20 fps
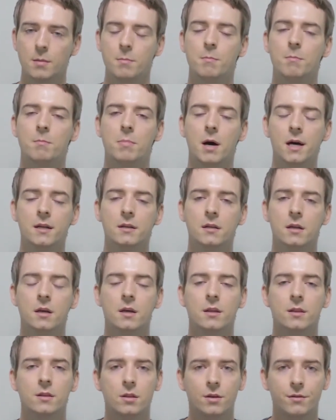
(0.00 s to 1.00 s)
but
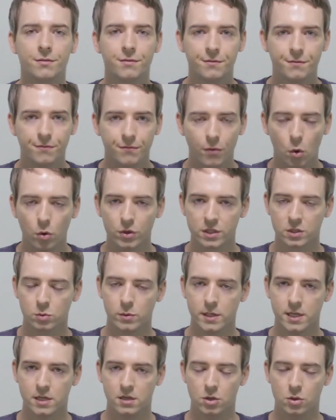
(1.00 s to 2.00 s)
the force
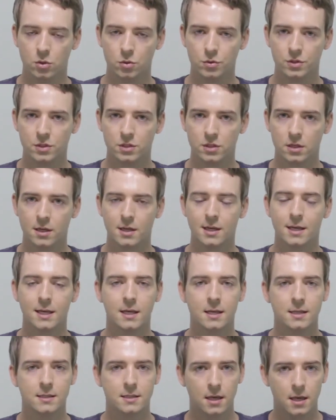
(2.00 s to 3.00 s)
we use
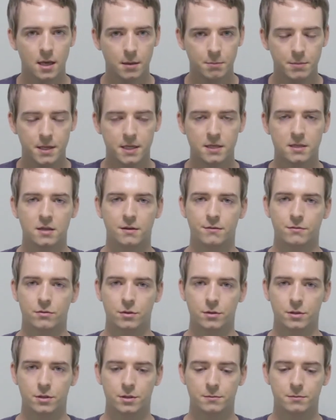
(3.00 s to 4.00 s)
is a bit
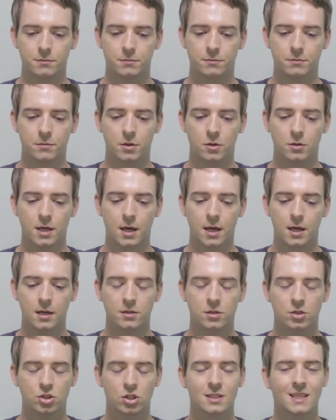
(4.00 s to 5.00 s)
different. Okay,
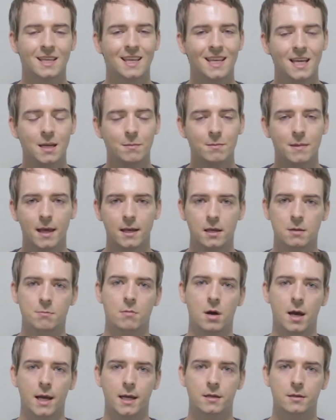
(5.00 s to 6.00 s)
so just keep that in
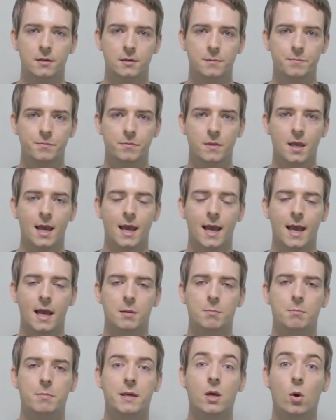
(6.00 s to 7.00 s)
mind
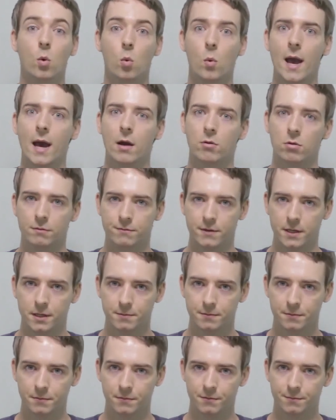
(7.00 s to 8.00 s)
and be aware of it.
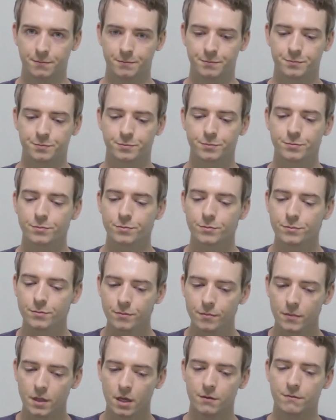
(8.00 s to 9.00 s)

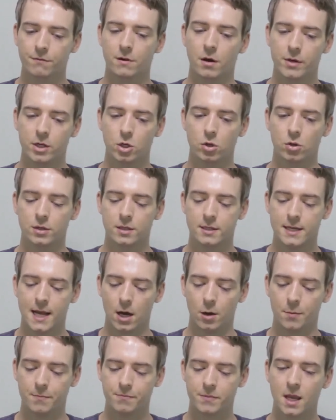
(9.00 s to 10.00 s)
Very good.
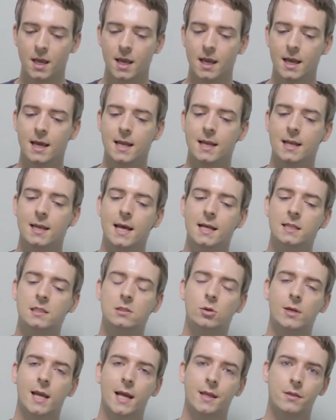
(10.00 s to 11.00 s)
Now, let's
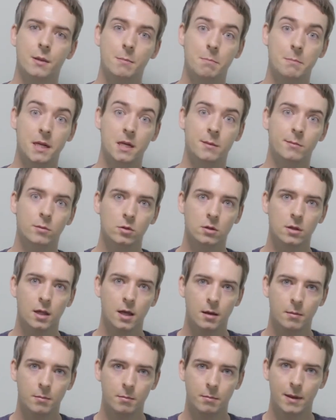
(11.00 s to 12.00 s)
look at the minimal
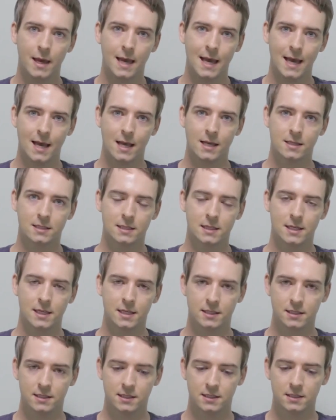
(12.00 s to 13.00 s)
pairs
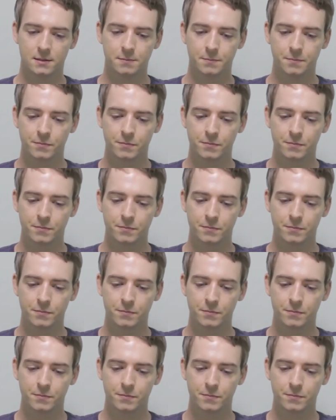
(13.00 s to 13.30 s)
lists.